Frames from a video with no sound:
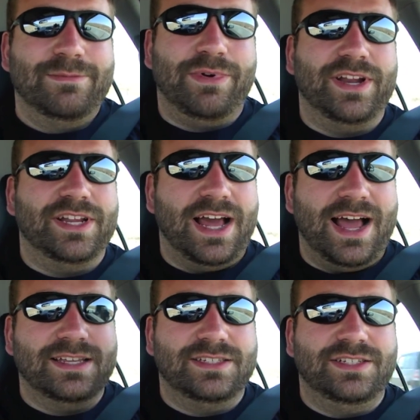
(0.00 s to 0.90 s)
But it
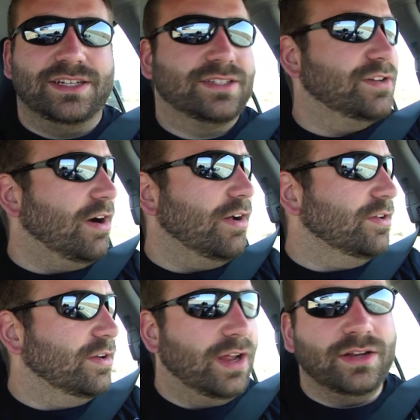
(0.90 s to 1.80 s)
has just gone
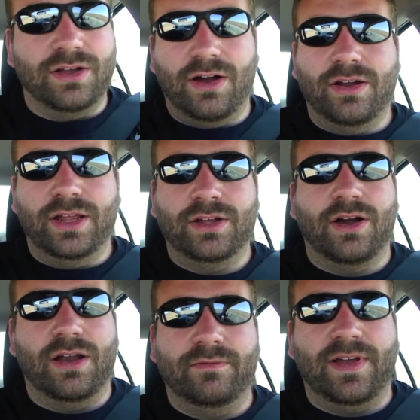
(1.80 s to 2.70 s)
and gone and
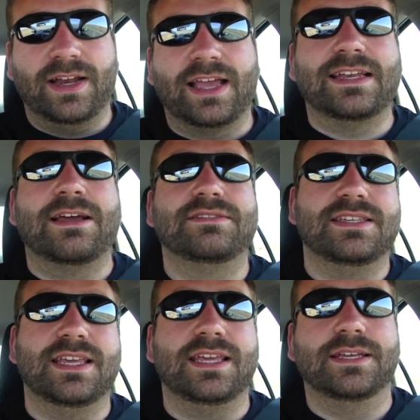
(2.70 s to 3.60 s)
gone. In fact, I can now
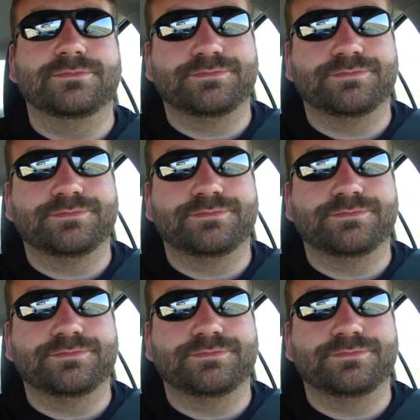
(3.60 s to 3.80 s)
see